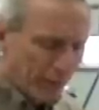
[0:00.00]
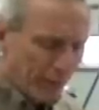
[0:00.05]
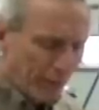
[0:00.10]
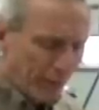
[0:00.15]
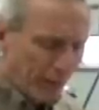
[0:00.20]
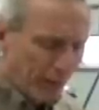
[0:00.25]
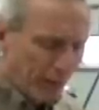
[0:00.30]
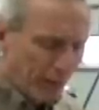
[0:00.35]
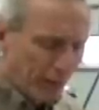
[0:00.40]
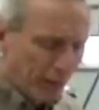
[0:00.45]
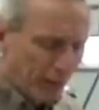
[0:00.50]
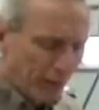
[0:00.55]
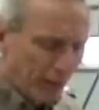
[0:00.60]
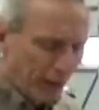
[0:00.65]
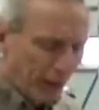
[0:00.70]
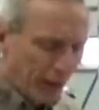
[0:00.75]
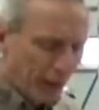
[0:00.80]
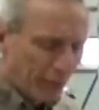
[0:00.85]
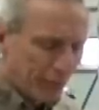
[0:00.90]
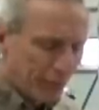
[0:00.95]

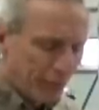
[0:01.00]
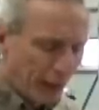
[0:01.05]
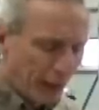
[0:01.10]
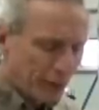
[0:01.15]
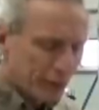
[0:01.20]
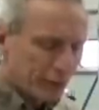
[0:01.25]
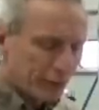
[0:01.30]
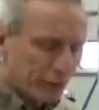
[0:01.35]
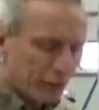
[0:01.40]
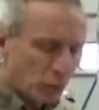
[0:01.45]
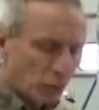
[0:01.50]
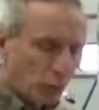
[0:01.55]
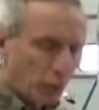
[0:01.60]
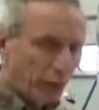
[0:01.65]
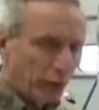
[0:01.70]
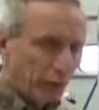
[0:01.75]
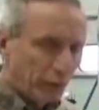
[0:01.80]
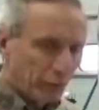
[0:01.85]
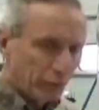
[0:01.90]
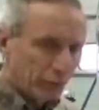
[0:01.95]
I have actually
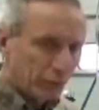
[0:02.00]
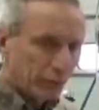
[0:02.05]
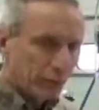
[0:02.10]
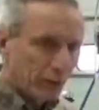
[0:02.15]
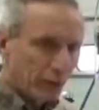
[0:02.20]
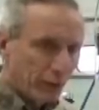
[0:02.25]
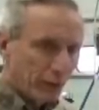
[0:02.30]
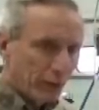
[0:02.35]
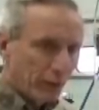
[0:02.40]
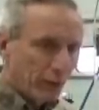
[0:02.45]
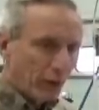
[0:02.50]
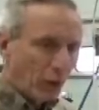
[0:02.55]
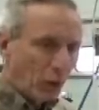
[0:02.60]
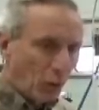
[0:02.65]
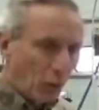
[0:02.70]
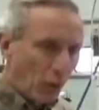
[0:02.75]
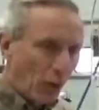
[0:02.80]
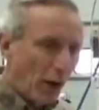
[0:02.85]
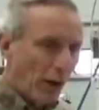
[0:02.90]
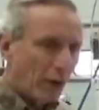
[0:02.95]
witnessed
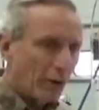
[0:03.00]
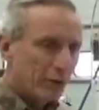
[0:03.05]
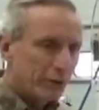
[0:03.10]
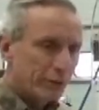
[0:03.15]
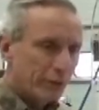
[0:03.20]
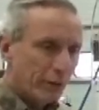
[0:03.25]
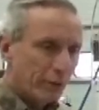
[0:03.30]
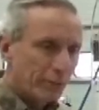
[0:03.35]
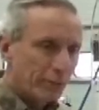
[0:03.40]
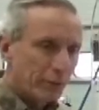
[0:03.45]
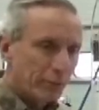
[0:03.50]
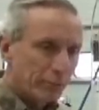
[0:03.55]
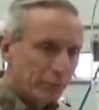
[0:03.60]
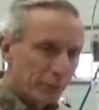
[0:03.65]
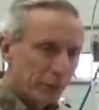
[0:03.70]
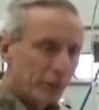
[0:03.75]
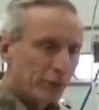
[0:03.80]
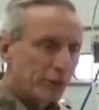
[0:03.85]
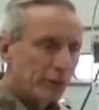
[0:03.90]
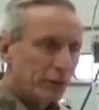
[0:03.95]
wires that have been
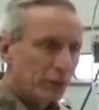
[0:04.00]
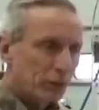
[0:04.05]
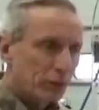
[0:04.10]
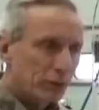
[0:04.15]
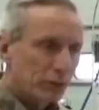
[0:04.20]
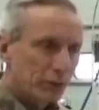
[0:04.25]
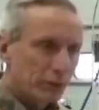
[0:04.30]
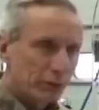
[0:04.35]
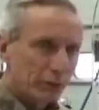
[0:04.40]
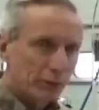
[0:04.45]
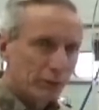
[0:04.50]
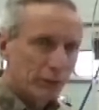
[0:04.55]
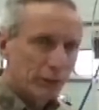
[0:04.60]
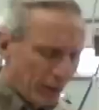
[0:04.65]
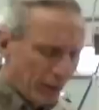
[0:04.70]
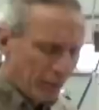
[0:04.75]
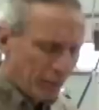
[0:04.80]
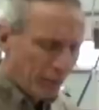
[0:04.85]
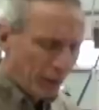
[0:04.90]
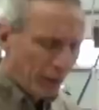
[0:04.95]
burned in two
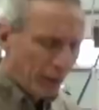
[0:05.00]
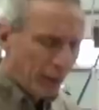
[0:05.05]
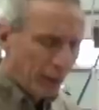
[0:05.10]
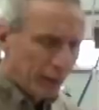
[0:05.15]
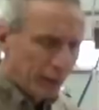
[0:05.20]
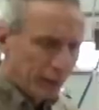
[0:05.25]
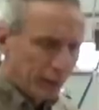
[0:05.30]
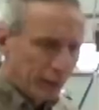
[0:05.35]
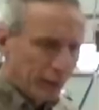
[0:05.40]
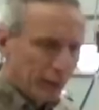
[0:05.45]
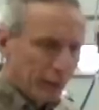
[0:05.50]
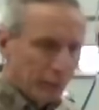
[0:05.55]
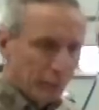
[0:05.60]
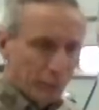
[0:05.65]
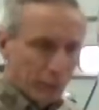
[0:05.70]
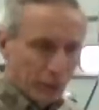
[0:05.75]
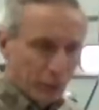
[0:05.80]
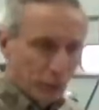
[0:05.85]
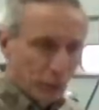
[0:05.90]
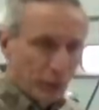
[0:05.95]

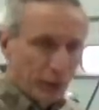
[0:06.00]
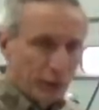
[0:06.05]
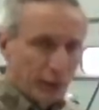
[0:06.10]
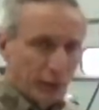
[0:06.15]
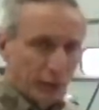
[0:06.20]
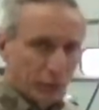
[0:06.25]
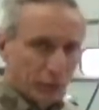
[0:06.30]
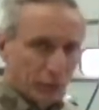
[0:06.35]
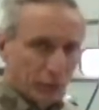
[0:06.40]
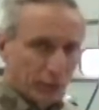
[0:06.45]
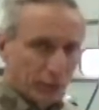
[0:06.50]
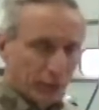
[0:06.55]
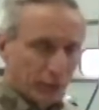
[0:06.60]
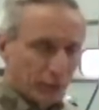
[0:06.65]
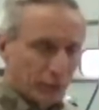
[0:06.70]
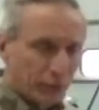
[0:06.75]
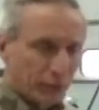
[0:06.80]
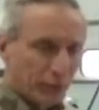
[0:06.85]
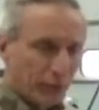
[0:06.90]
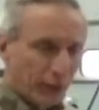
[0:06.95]
in big relay
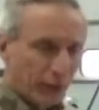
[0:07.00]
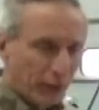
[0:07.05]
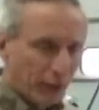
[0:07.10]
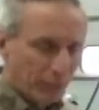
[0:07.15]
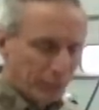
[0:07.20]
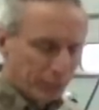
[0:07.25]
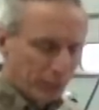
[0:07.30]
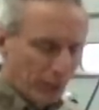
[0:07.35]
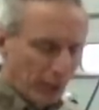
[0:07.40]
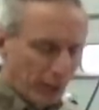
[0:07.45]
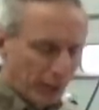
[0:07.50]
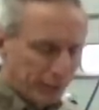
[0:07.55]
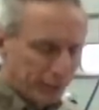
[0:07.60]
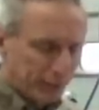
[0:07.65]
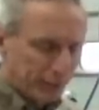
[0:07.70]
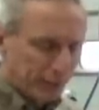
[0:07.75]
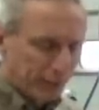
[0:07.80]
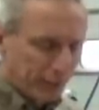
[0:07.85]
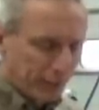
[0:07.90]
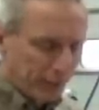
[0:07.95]
circuits at our
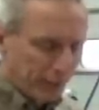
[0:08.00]
plant.